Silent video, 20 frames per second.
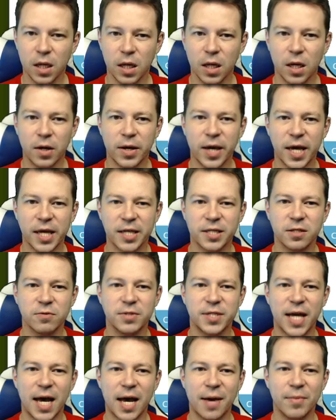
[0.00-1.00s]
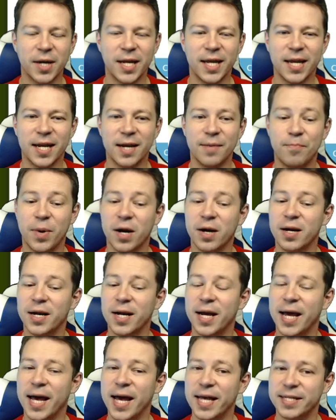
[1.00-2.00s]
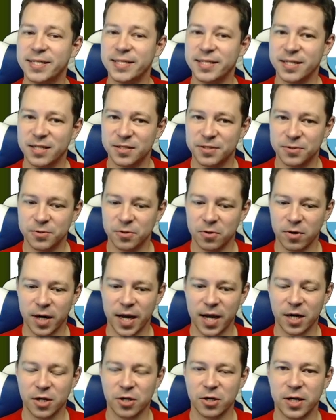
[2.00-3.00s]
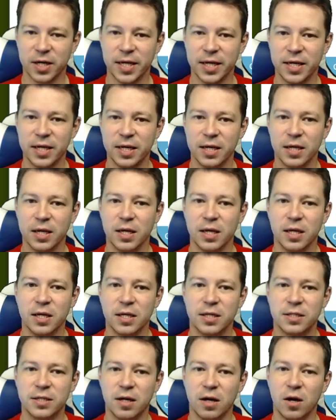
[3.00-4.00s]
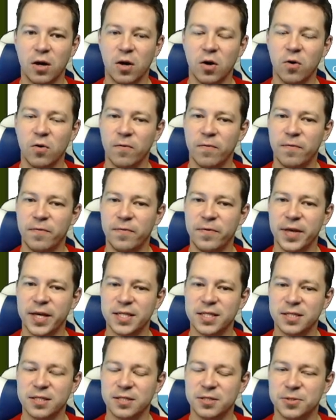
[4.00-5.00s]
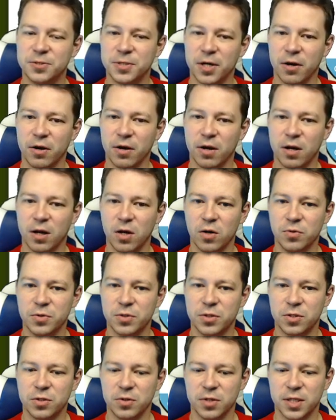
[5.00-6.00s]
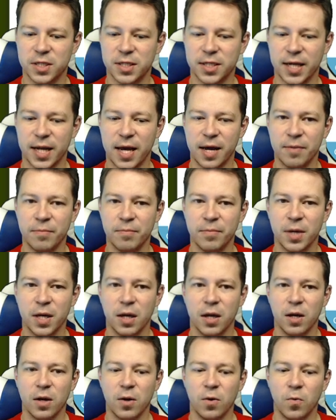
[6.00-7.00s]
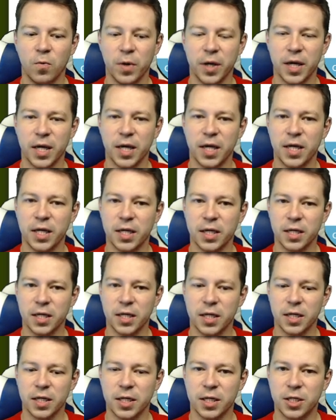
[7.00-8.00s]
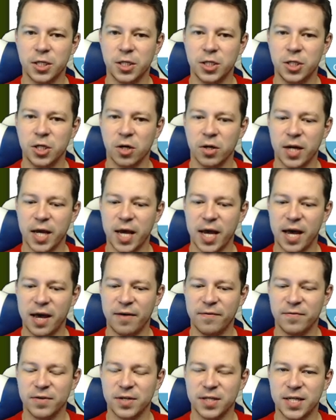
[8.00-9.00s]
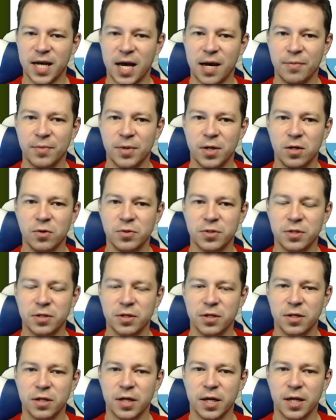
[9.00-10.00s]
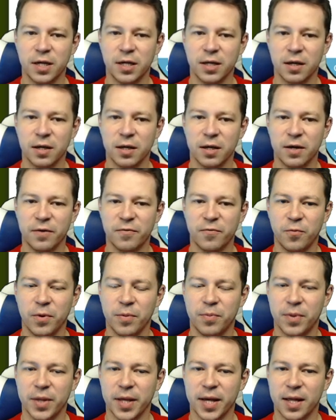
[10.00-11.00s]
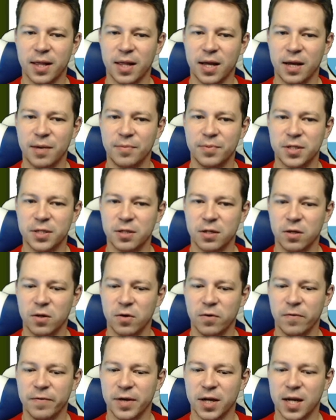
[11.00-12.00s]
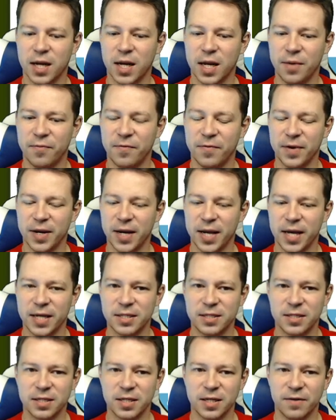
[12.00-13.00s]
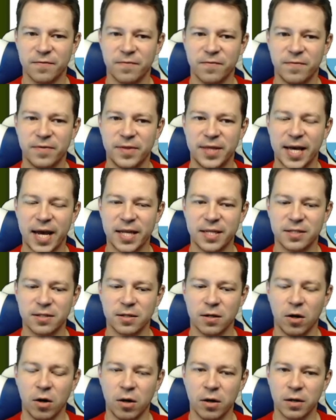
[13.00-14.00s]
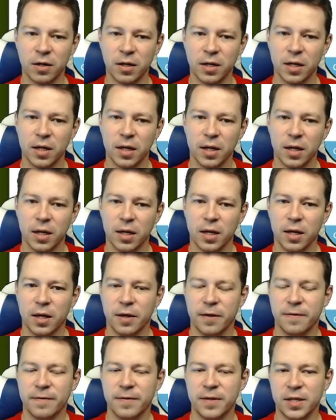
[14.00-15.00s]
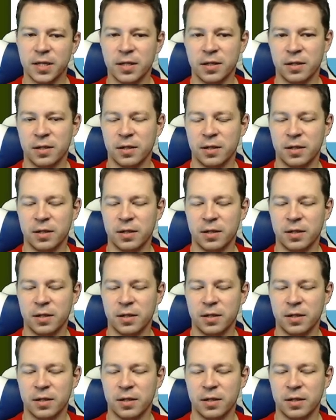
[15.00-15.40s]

Okay, so diamond lead and partner has 6-4 actually. So this is very close to a slam. We don't have a diamond loser and if we play clubs, so the club finesse, if that's on, then